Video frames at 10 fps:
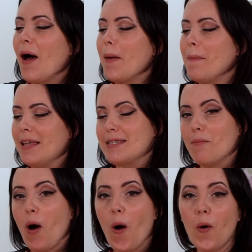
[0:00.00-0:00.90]
I made
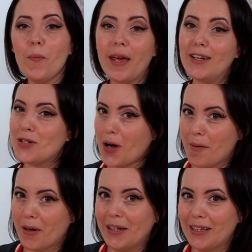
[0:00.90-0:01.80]
some homemade
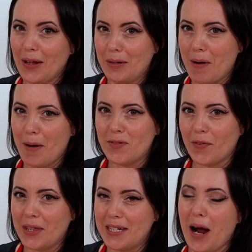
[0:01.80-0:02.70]
strawberry lollipops
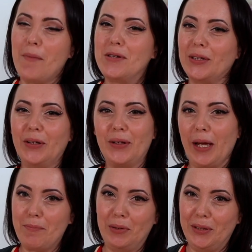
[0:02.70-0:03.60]
for the top to look
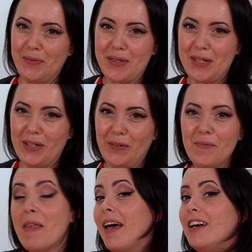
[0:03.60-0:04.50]
like balloons too.
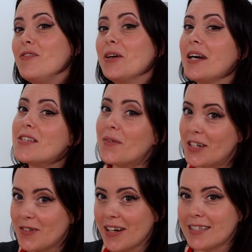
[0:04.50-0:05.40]
And if you guys are
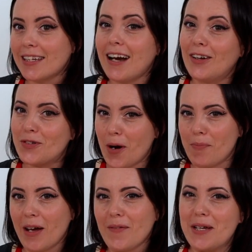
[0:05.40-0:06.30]
interested, I'll
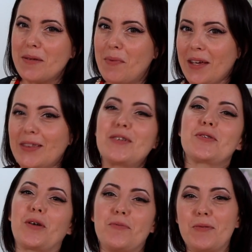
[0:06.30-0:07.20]
drop that recipe in the
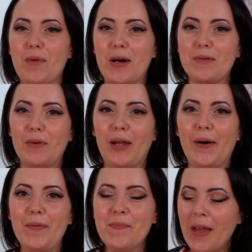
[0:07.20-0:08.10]
description box
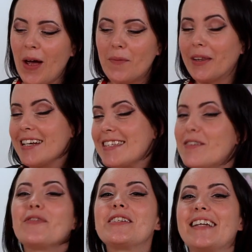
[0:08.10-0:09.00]
below. Well, that's
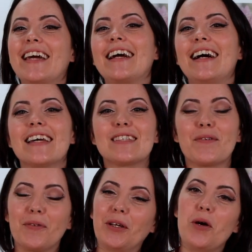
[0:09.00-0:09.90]
it for today, guys. I
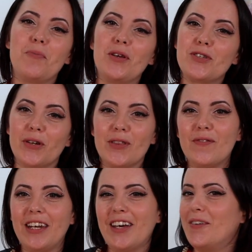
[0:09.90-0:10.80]
really hope you enjoyed the
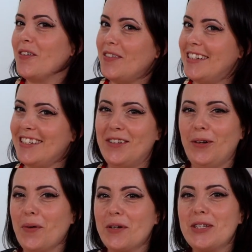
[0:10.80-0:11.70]
video. If you did, you
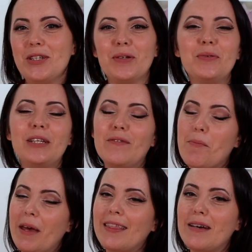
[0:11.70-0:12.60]
know what to do. Leave a
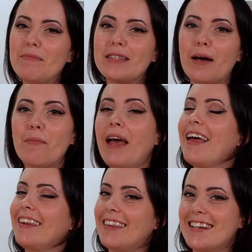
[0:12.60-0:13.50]
big thumbs up
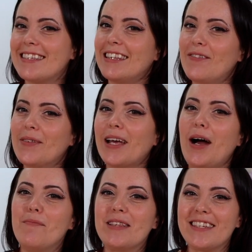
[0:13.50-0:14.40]
and lots of love in the
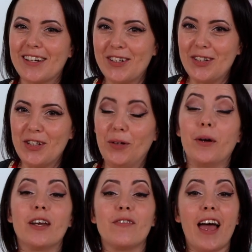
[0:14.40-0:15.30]
comment section too.
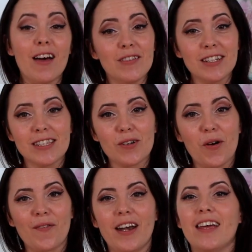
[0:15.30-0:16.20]
And if you haven't done so
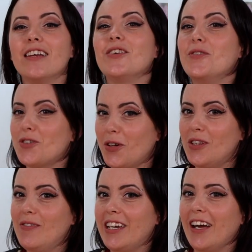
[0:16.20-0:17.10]
already and you
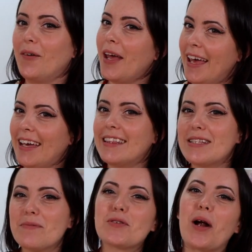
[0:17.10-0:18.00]
enjoyed the video, hit
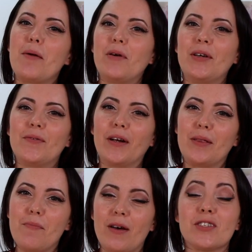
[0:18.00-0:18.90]
that subscribe button and
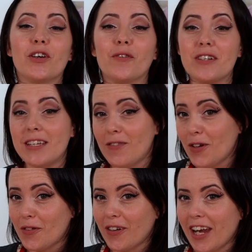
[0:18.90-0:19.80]
ring the bell so you receive a
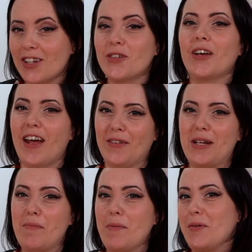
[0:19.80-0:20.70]
notification every
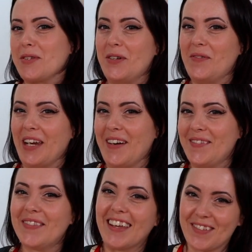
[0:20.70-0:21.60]
time I post a new video.
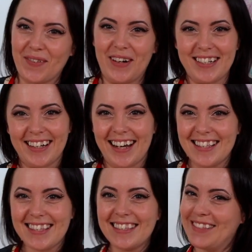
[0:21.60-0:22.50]
Thanks for watching, guys.